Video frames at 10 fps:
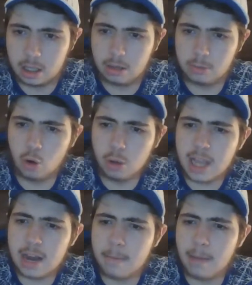The Norths
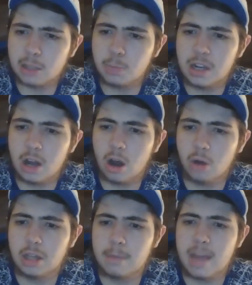had a much bigger
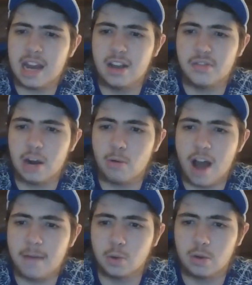hold than many of their
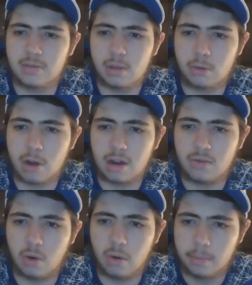rivals will give them credit
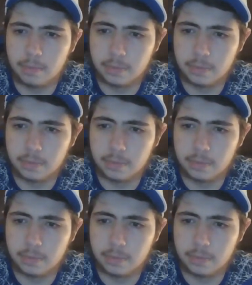for.